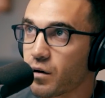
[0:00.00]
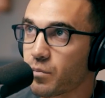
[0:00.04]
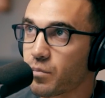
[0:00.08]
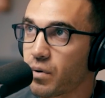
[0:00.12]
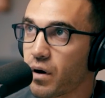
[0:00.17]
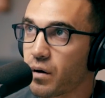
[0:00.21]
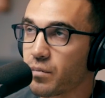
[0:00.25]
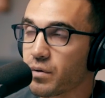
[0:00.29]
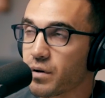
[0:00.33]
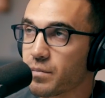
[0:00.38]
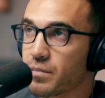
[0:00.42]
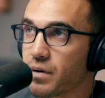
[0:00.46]
I'll
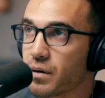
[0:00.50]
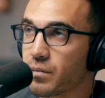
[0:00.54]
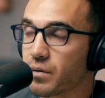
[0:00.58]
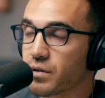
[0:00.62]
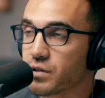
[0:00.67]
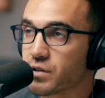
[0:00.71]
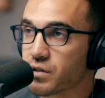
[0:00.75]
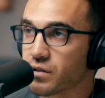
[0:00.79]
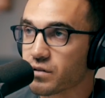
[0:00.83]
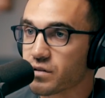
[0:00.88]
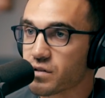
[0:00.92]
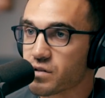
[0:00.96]
probably be able
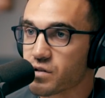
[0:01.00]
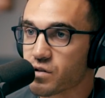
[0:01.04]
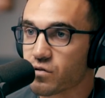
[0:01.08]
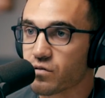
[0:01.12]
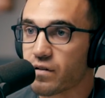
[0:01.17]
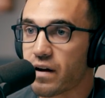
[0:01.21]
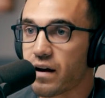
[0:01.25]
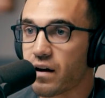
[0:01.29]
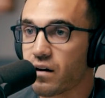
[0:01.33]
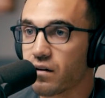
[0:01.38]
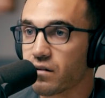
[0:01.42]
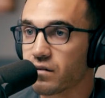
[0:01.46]
to turn this
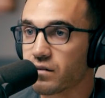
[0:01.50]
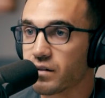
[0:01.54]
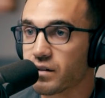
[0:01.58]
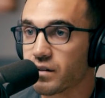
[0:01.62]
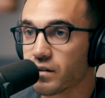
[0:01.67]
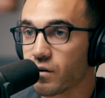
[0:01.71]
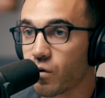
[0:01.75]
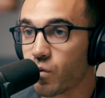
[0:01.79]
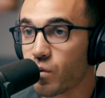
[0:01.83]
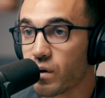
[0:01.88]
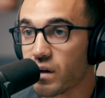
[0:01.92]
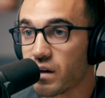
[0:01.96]
around
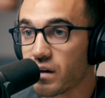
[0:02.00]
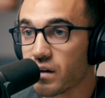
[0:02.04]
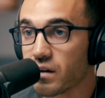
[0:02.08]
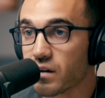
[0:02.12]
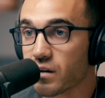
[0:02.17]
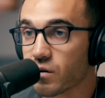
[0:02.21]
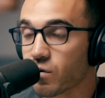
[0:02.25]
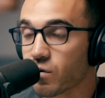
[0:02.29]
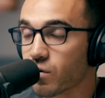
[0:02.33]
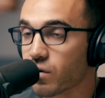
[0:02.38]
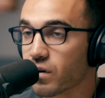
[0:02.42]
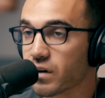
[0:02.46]
in a
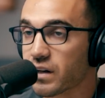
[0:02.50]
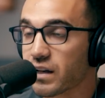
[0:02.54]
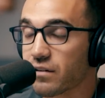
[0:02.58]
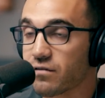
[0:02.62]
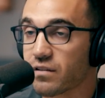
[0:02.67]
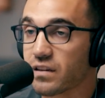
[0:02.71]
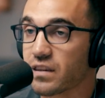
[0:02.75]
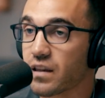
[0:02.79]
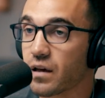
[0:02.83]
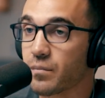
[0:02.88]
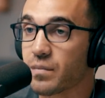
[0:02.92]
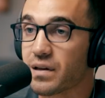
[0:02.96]
week, or
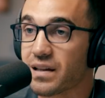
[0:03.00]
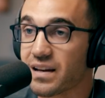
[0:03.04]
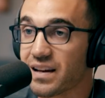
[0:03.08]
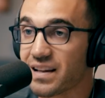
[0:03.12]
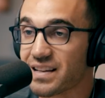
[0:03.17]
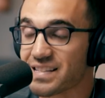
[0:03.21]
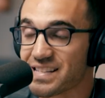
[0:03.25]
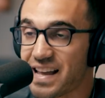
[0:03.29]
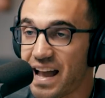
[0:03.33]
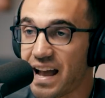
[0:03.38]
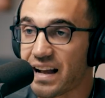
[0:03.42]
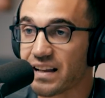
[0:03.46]
giving them an
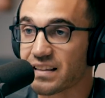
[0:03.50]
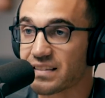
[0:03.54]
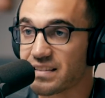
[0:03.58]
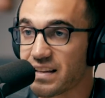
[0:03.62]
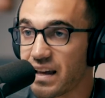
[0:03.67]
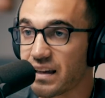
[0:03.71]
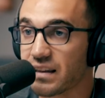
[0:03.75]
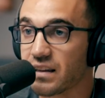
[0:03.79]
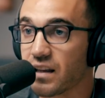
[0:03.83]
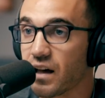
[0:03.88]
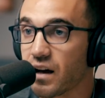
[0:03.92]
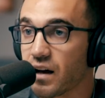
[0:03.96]
exact
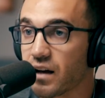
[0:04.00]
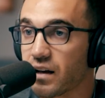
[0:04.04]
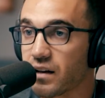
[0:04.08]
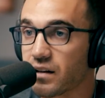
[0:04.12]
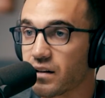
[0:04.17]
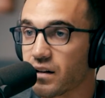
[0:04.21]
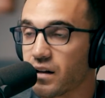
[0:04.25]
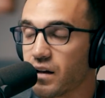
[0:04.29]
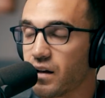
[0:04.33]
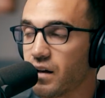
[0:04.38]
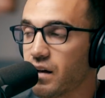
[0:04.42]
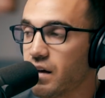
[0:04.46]

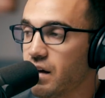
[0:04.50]
deadline.